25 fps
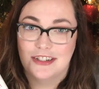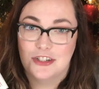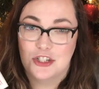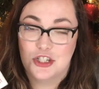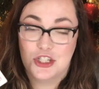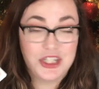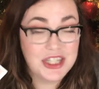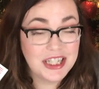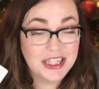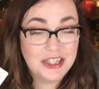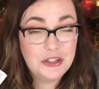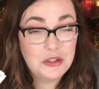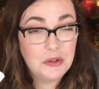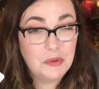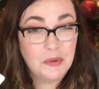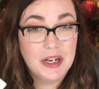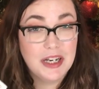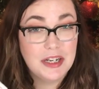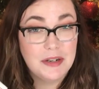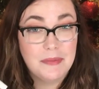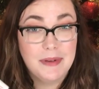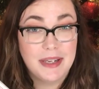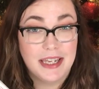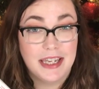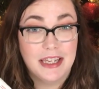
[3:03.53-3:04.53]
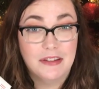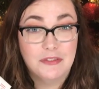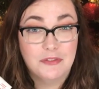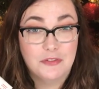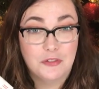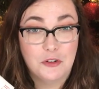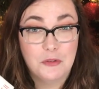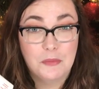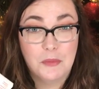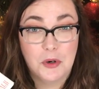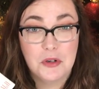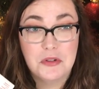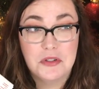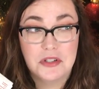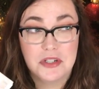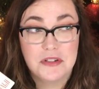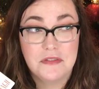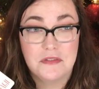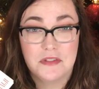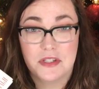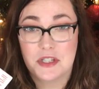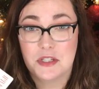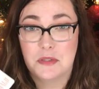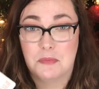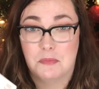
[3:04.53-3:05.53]
She annoyed me for most
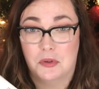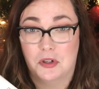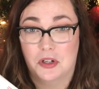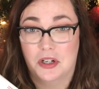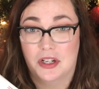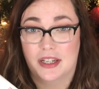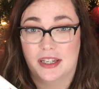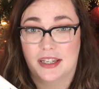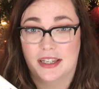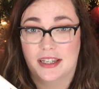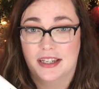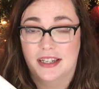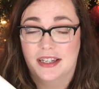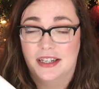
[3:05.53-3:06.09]
of this book.